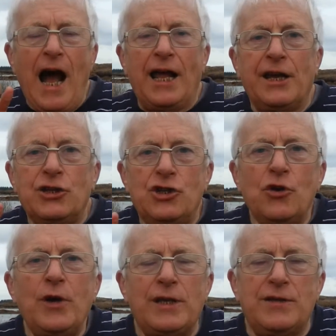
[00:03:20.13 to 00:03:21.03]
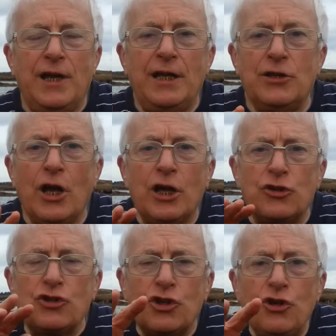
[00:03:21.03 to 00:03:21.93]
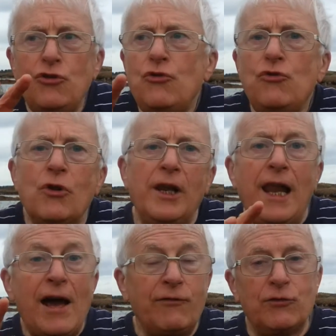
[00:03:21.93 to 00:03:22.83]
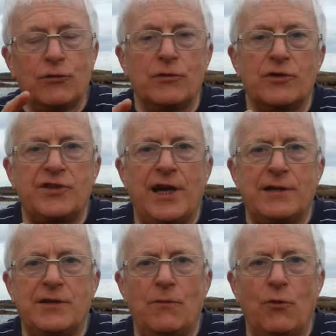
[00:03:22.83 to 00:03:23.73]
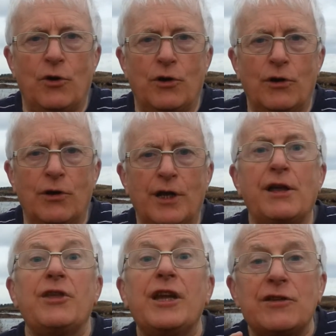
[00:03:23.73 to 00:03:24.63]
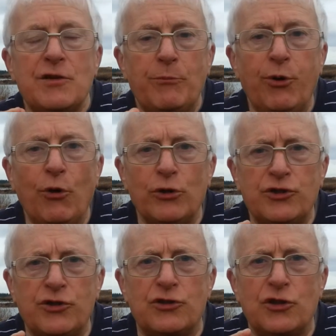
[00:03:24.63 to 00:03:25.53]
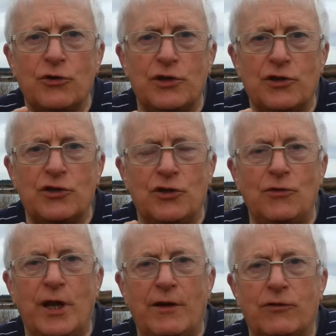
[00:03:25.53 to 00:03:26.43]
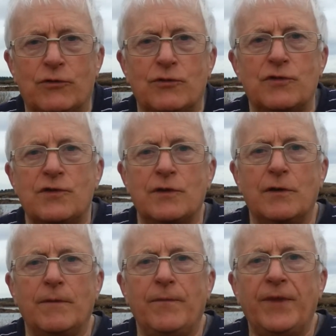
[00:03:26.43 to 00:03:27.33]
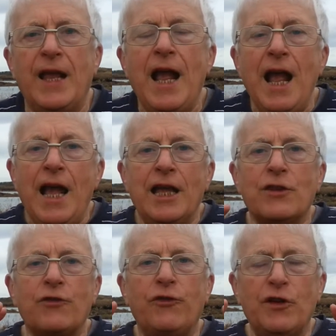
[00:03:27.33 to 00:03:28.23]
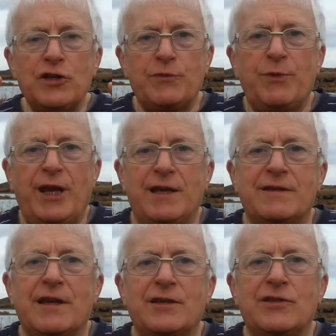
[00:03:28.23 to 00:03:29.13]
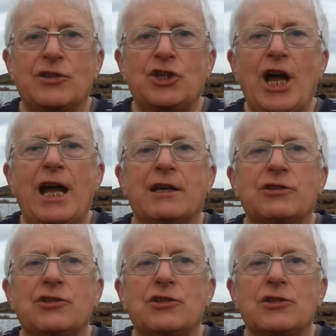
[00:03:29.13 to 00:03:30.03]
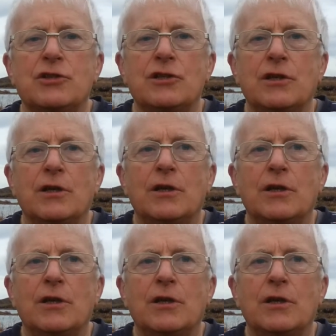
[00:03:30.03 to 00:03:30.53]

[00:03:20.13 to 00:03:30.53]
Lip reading: And I do it at two levels, as it were. And I think it's important to do it at two levels. In the first place, I suggest